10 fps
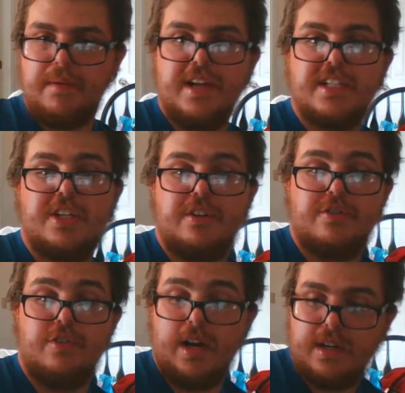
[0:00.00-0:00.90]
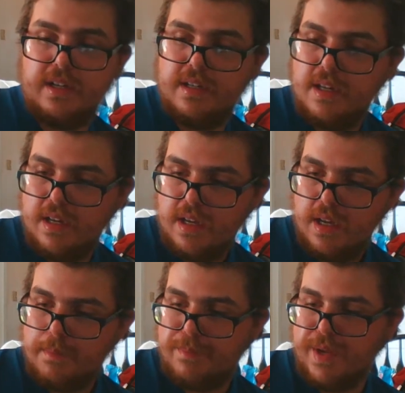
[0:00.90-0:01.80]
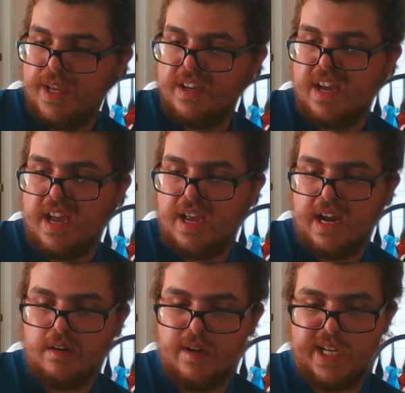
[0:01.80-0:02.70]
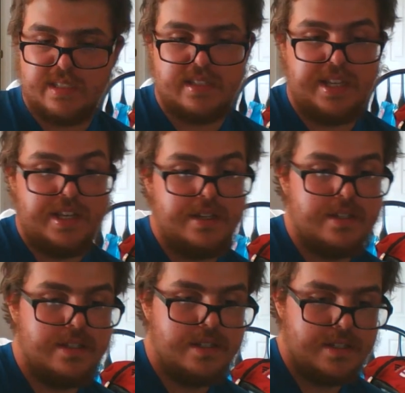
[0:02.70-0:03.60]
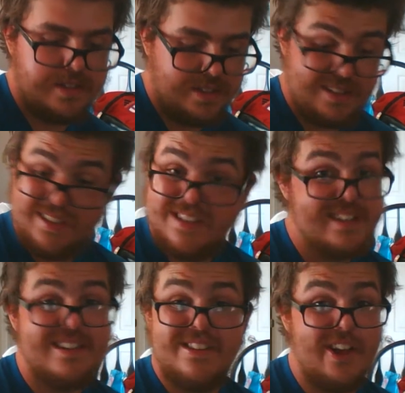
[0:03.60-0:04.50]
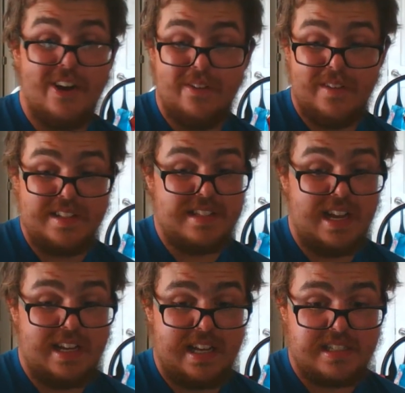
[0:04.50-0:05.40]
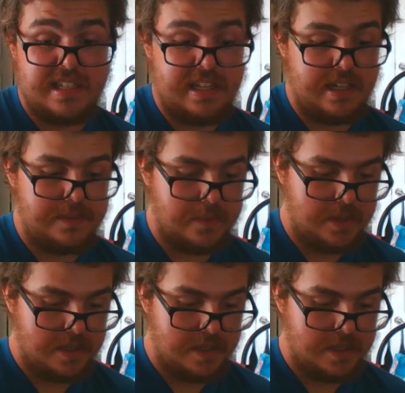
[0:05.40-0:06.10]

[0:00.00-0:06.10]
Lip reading: rescue truck being a Aero XT? No, it's not an XT anymore.